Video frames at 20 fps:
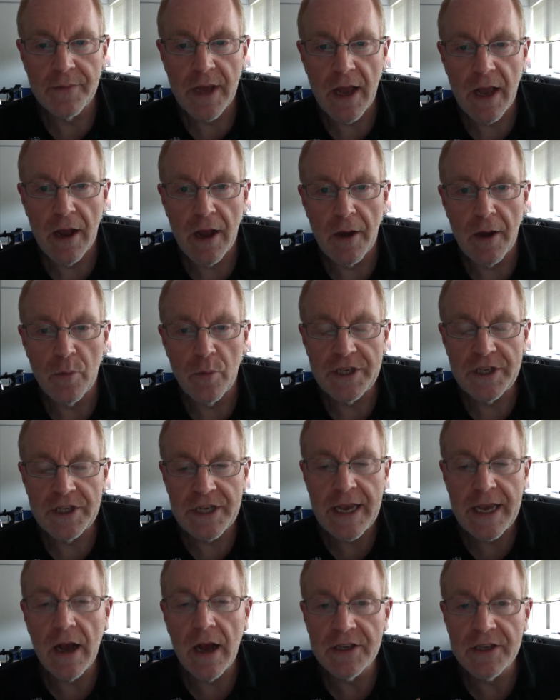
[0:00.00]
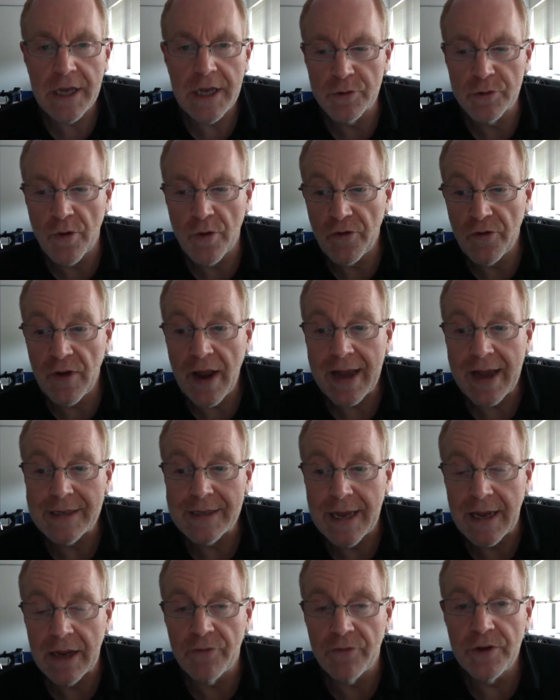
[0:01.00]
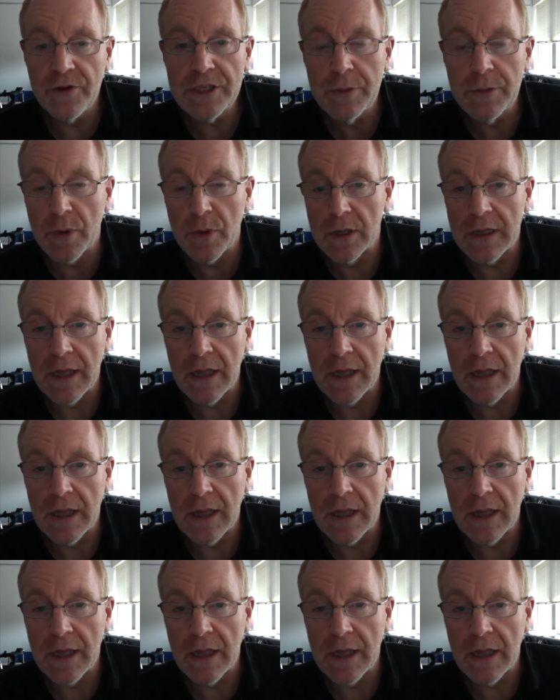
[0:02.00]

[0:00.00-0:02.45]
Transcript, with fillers: Um, we see ourselves reflecting visible